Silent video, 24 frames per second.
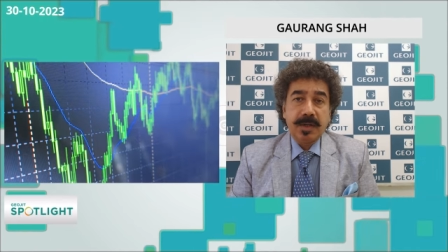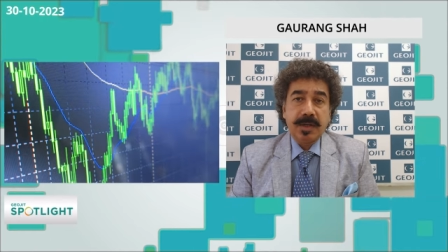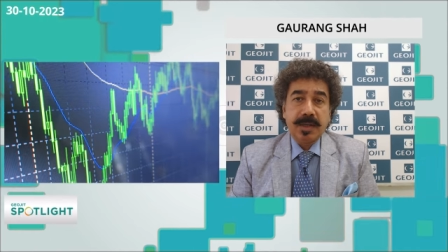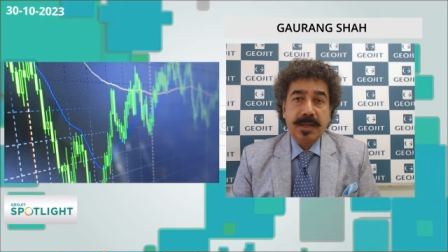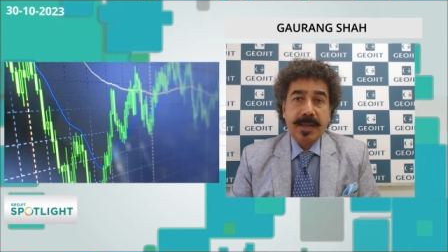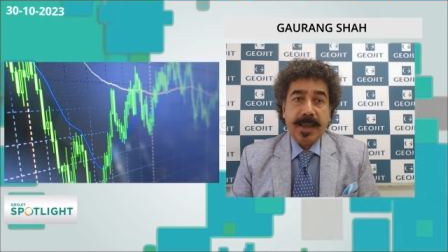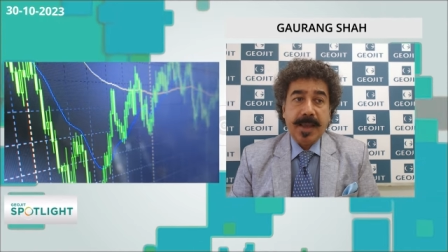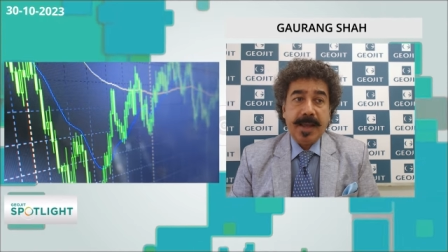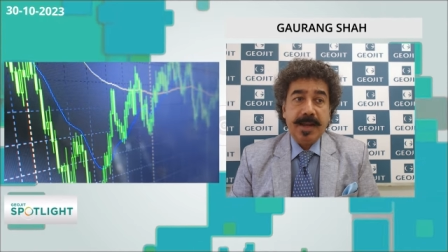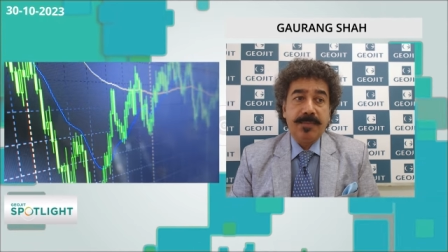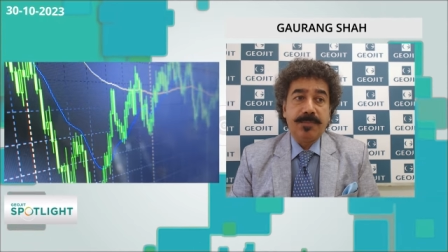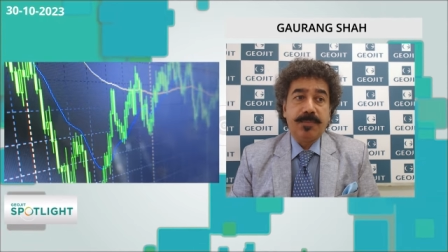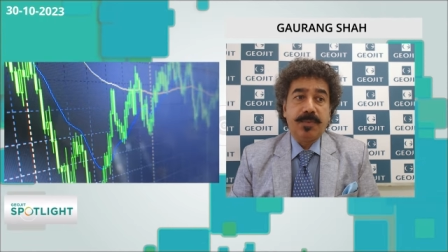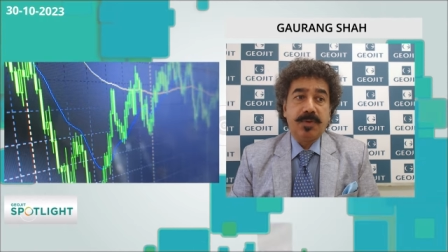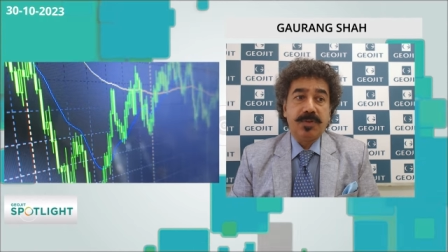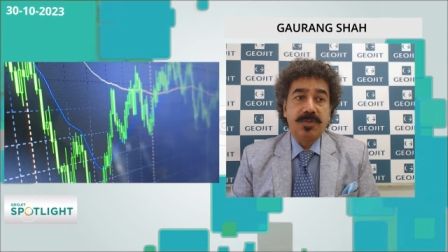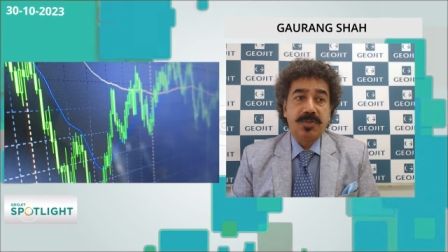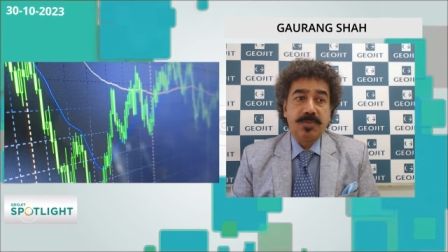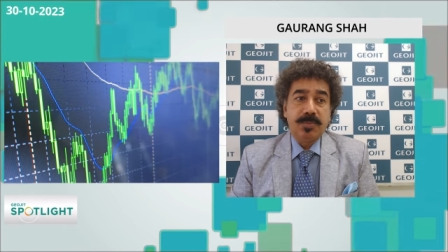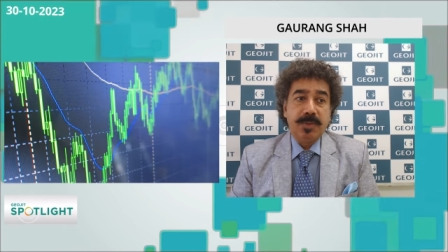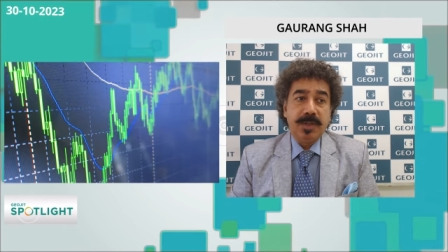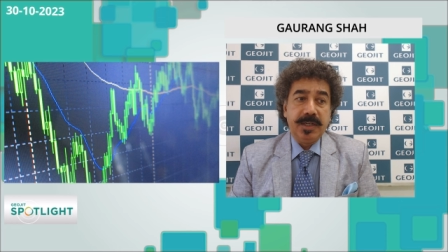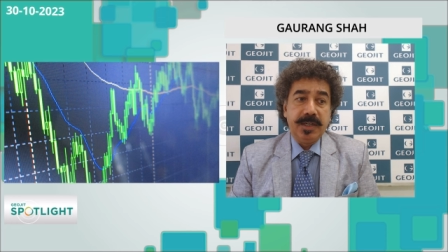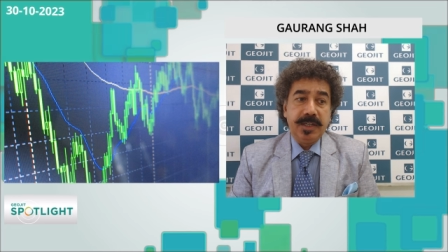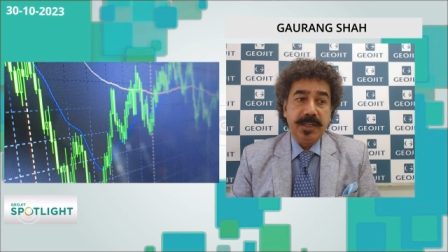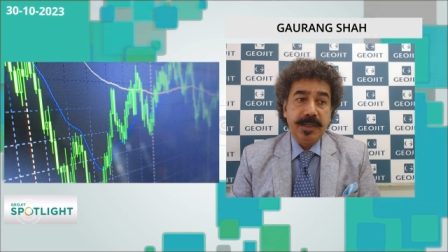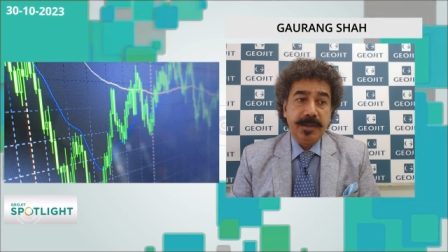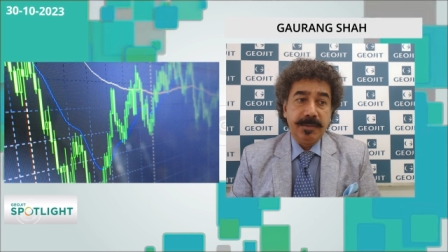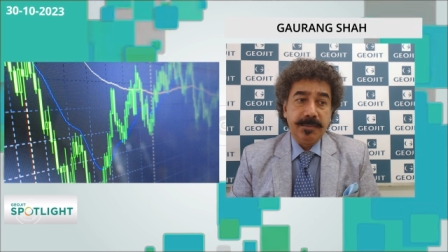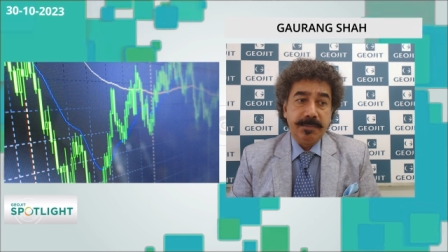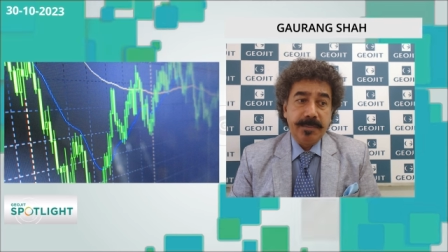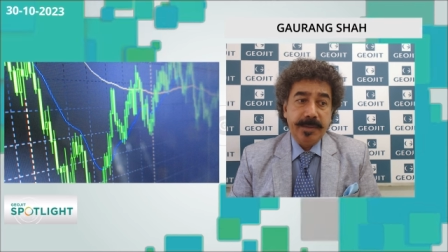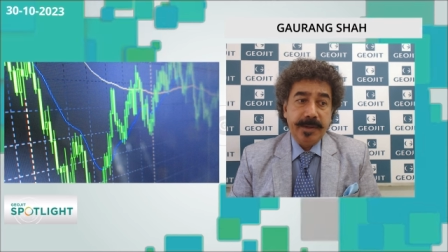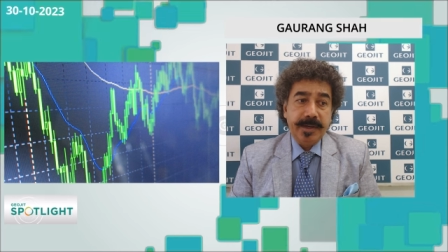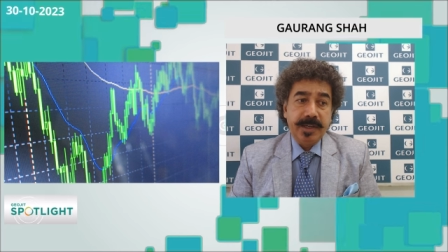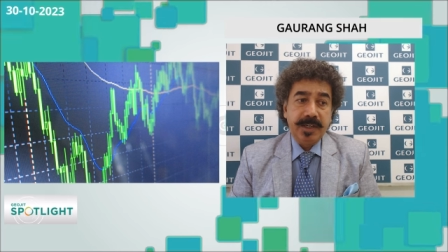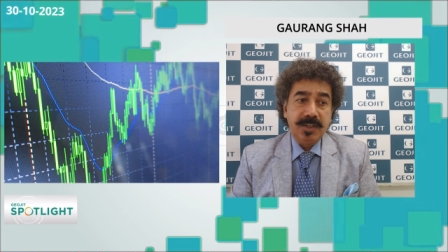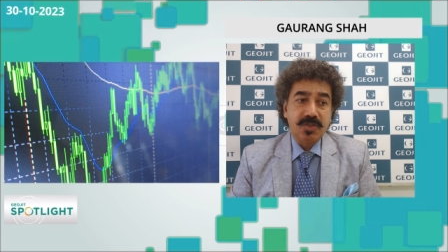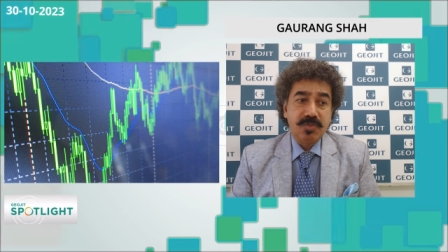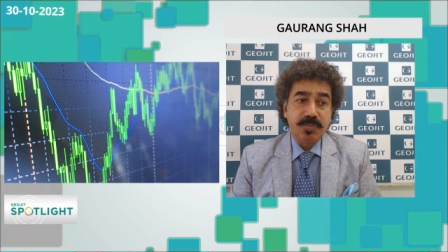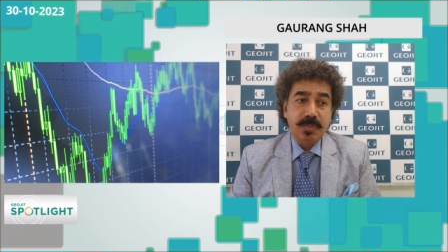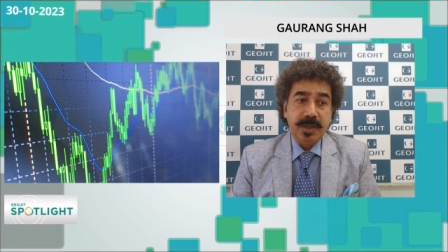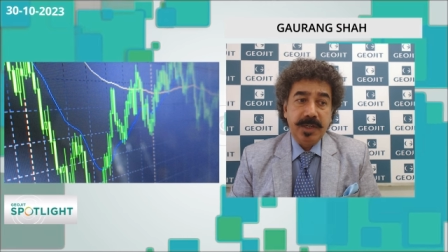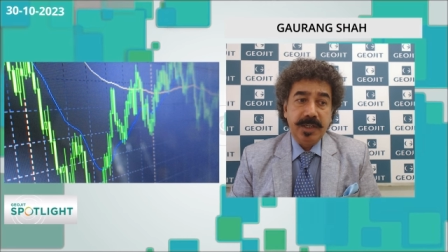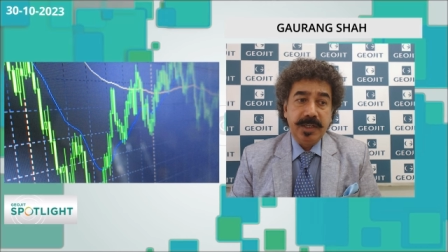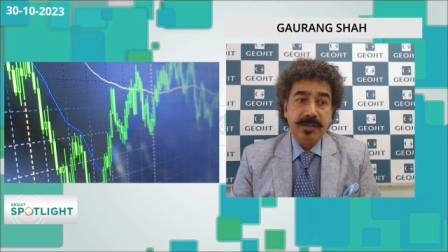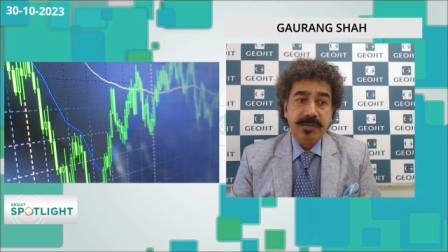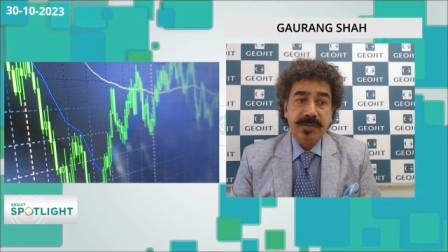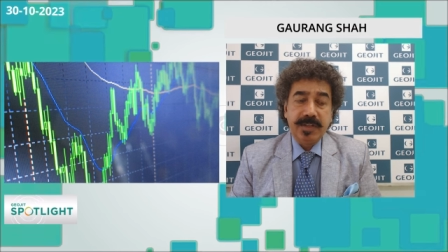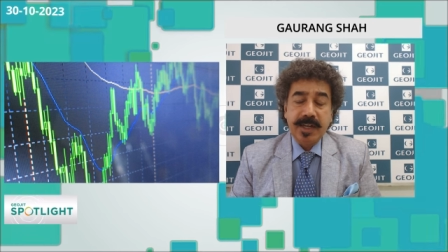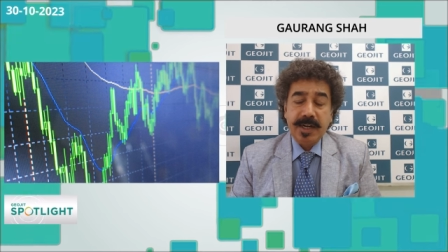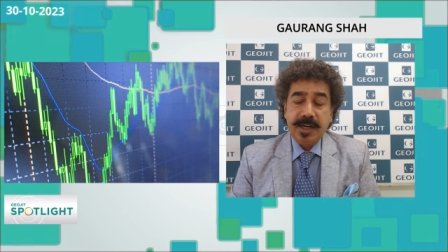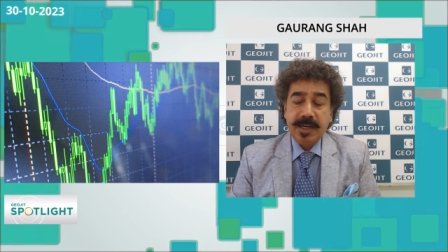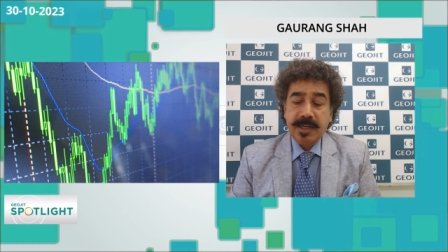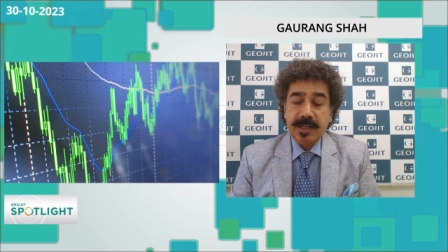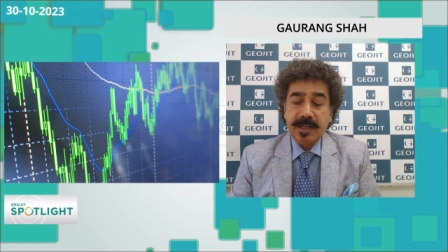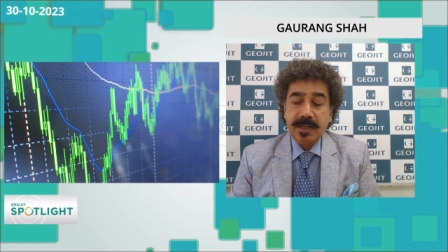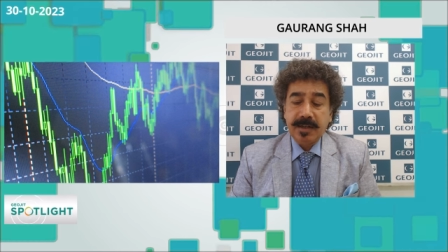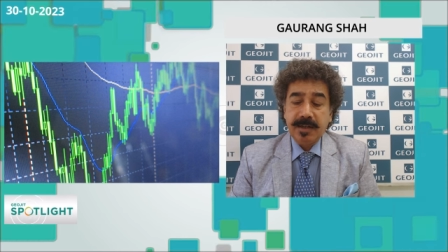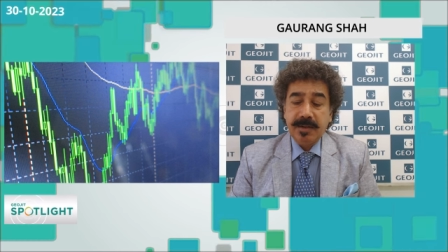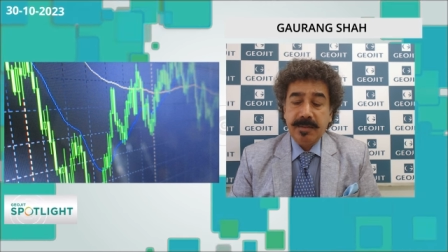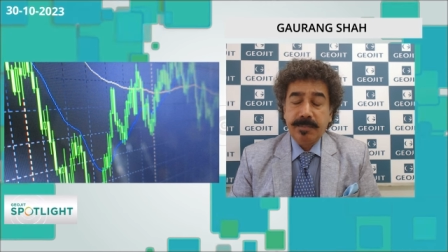can possibly make us believe that